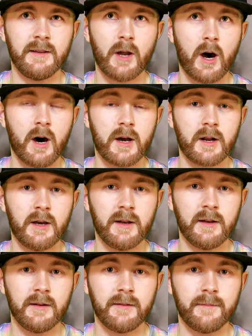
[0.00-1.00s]
Onna.
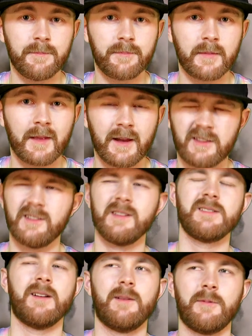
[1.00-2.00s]
I think
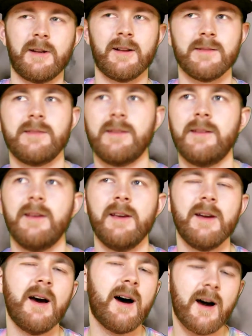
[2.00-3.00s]
that's how you pronounce it.
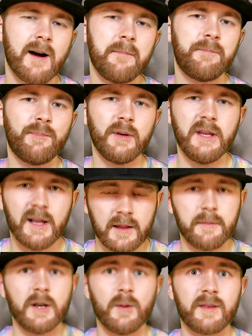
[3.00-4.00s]
But yeah, let
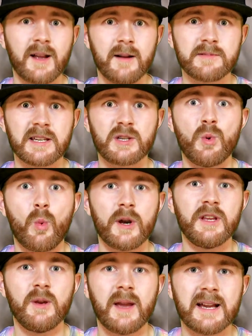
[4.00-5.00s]
me know in the comment section, what do
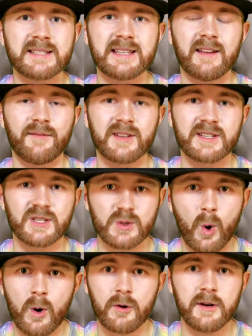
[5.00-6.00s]
you guys think of this
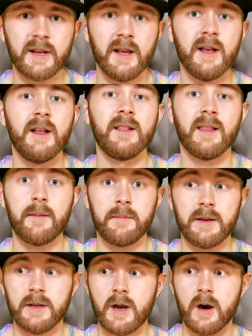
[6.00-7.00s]
story? Let
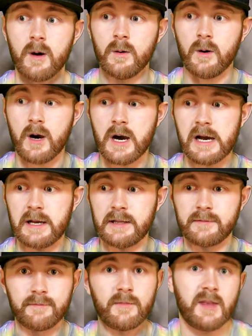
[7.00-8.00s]
me know.
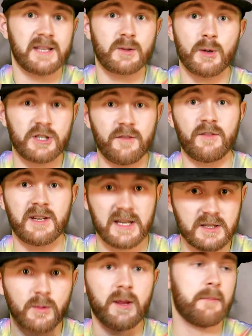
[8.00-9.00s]
That's question of the day,
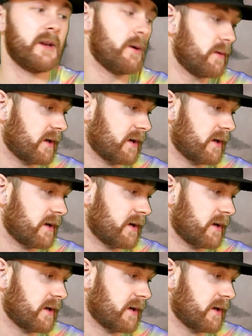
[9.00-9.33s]
so let me know in the